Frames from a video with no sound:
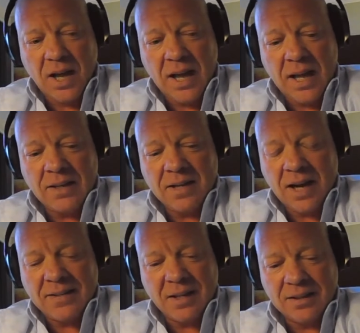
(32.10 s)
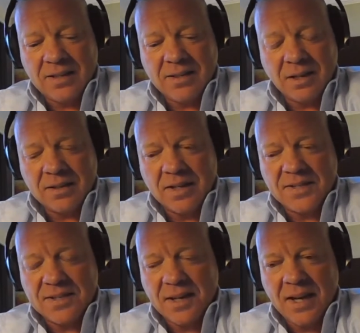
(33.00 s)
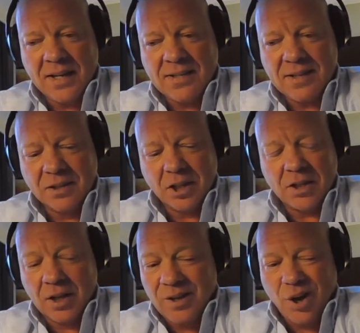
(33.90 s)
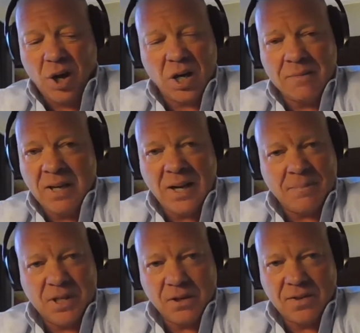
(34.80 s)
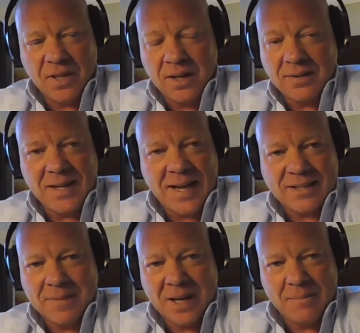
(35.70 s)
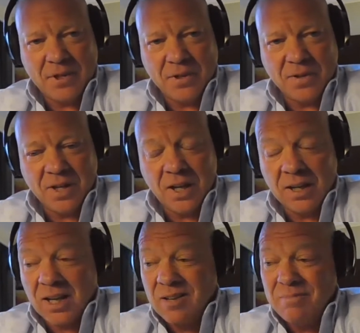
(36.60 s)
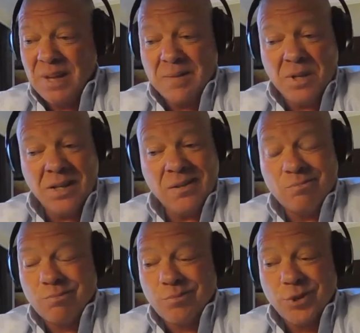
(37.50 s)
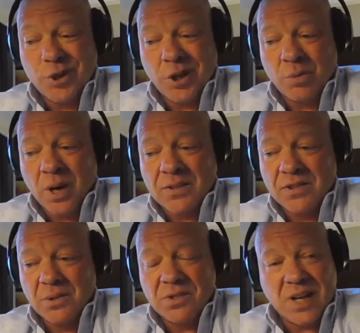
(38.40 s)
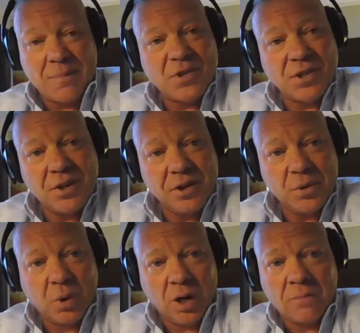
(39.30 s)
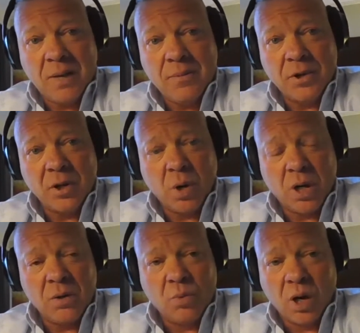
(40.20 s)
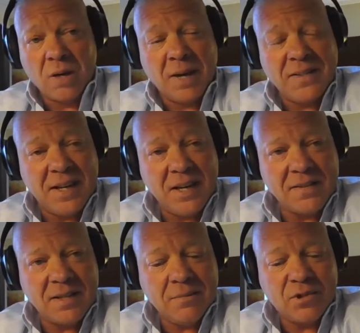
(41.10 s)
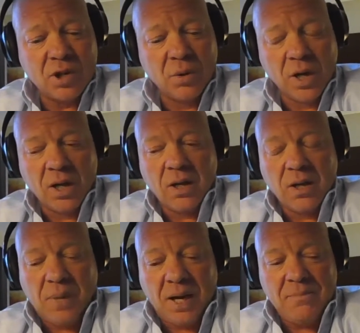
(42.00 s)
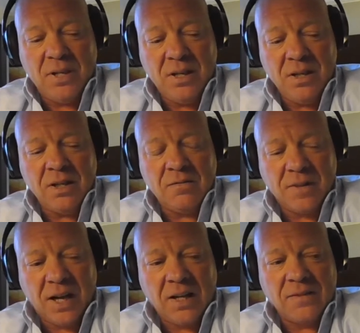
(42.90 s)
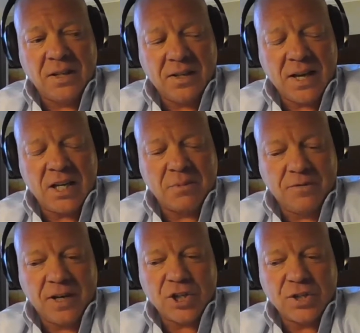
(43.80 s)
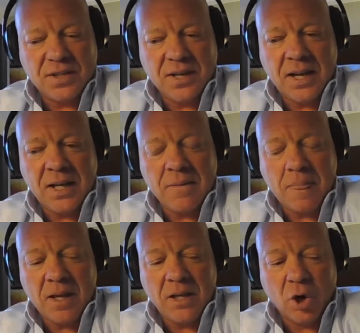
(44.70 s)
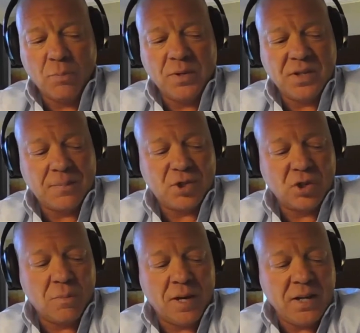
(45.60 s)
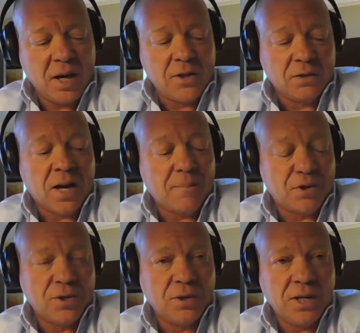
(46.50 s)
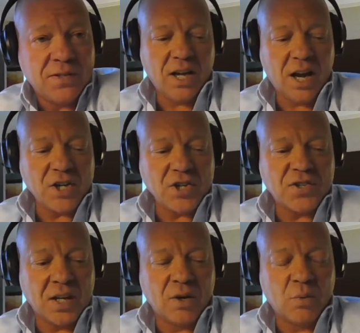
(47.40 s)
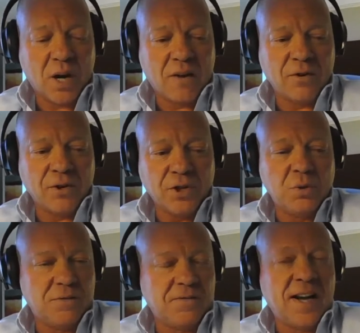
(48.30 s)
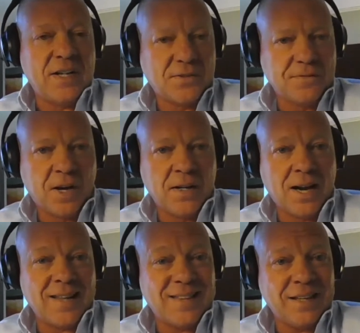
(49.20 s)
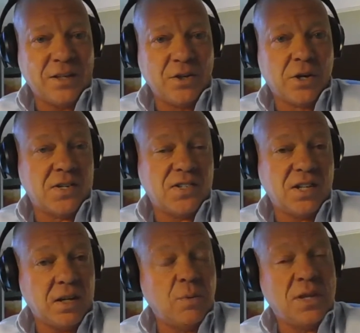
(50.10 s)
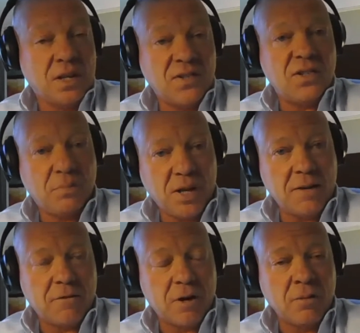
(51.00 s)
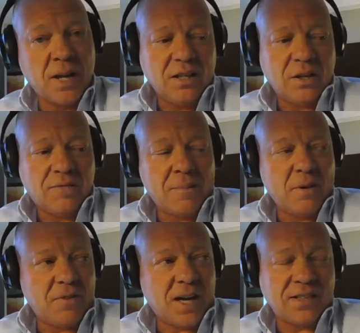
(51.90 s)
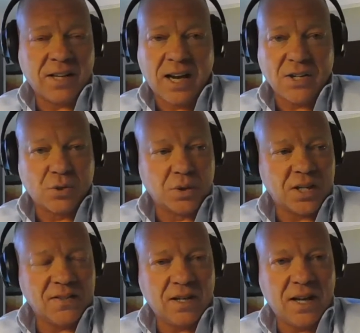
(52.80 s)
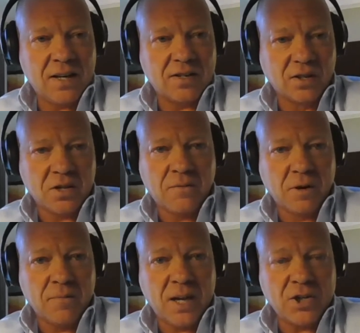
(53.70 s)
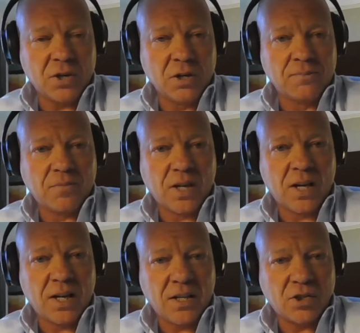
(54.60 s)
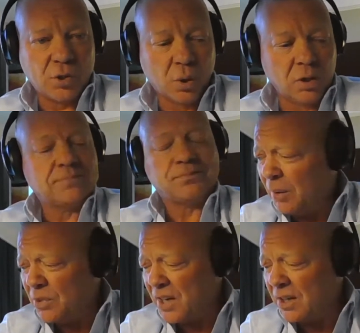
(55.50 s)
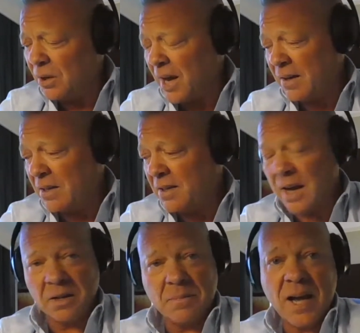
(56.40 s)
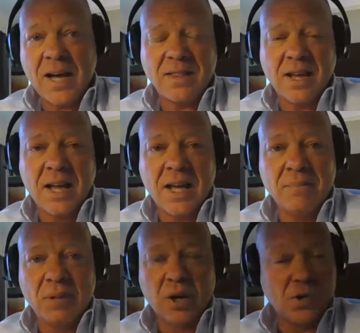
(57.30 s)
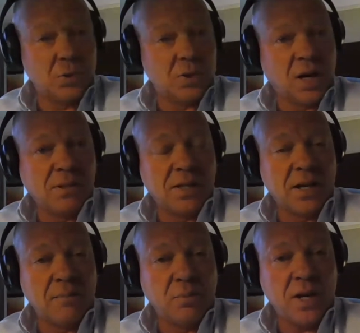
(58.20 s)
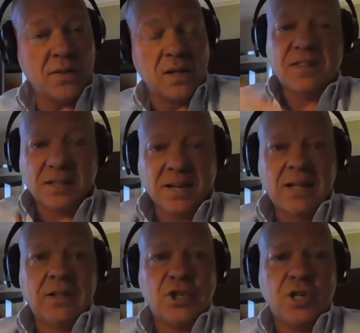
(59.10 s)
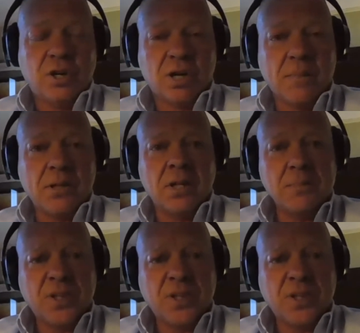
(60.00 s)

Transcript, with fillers: And I tell these young kids today, I said, look, audit may not be your thing, tax may not be your thing. Maybe you're going to want to do cybersecurity work. Maybe you're going to want to work on my data team. So, by being involved in the accounting profession today, it opens up so many other opportunities. I just think whatever you define as fun, I think you're going to see it within a CPA firm. You know, if I'm advising a high school kid today that's looking for a major uh, in school, I would say go down the accounting path and but also couple it up with technology or couple it yeah.